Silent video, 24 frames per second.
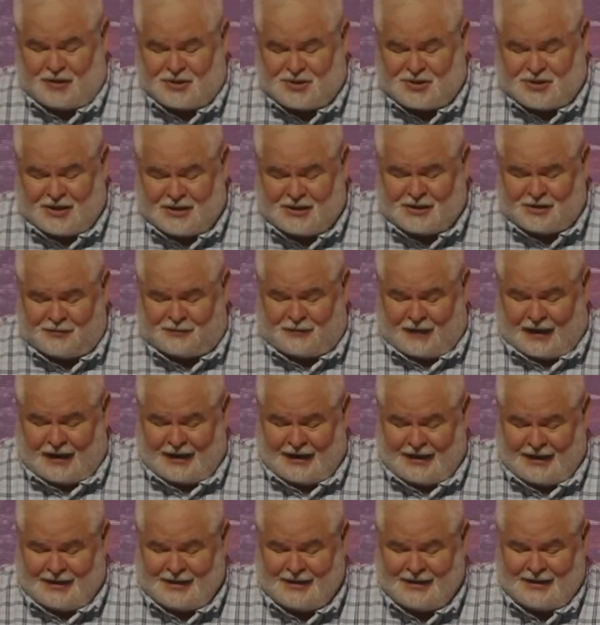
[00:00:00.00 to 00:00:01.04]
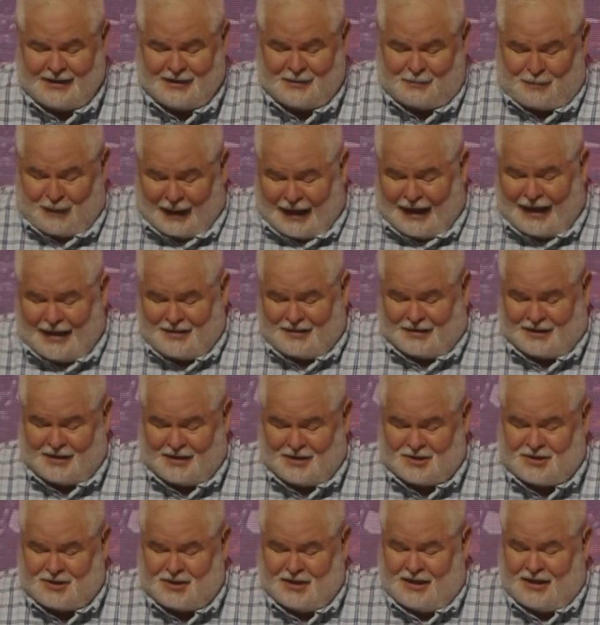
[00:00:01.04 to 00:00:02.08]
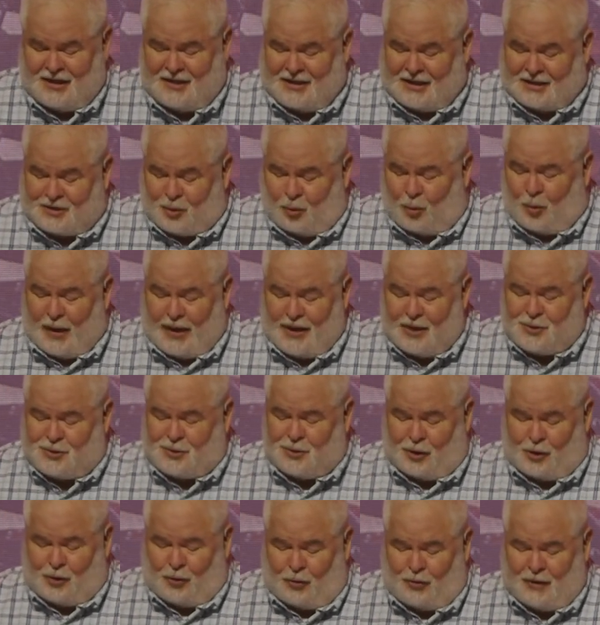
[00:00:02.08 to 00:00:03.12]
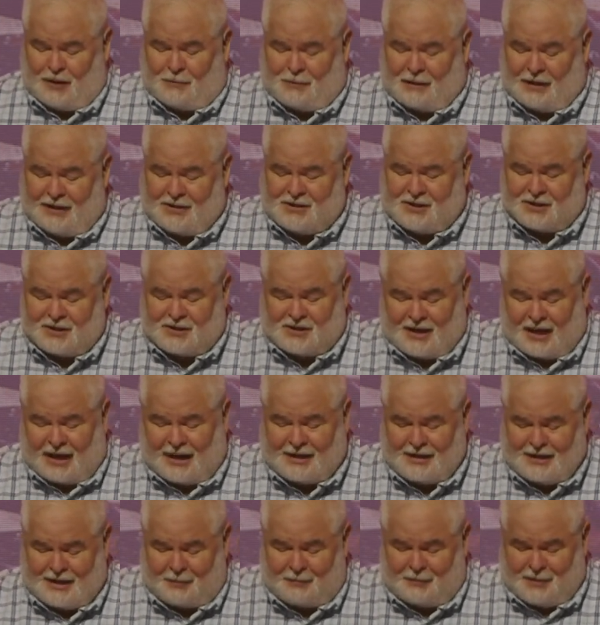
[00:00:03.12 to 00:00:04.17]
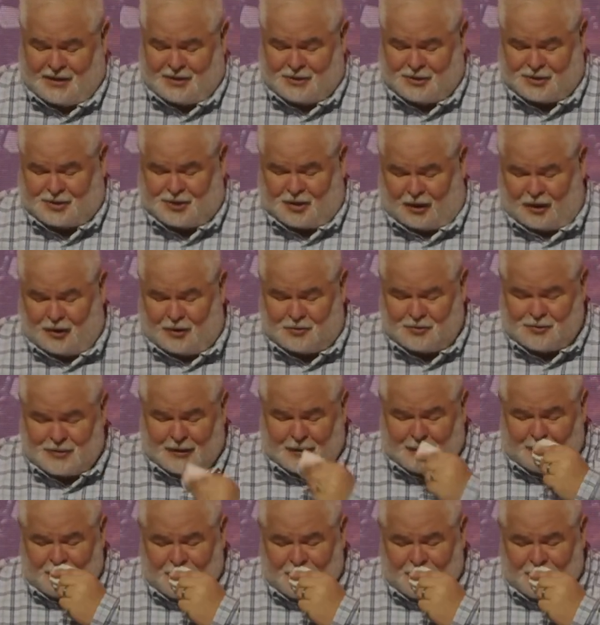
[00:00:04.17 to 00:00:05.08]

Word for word: is signifying by this that the way into the holy place has not yet been disclosed,